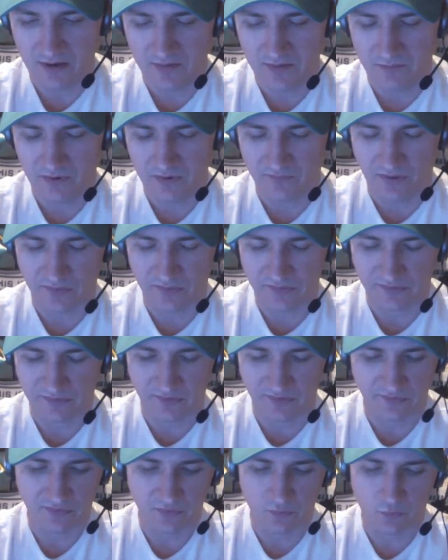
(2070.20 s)

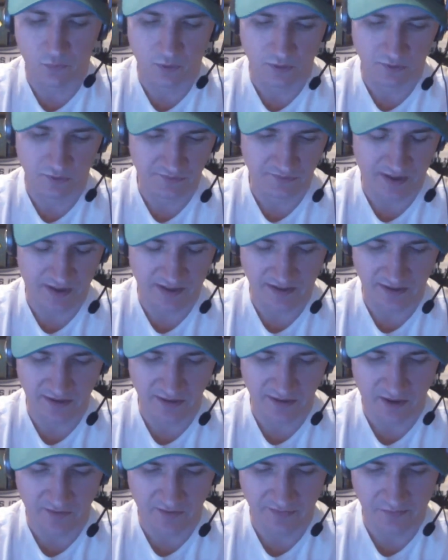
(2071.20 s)
Pavelski's the worst
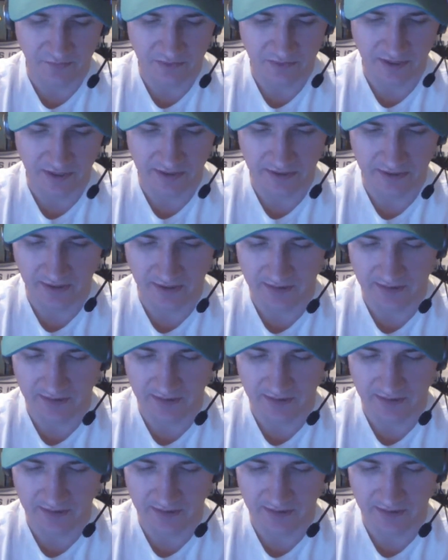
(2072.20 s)
idea on the planet.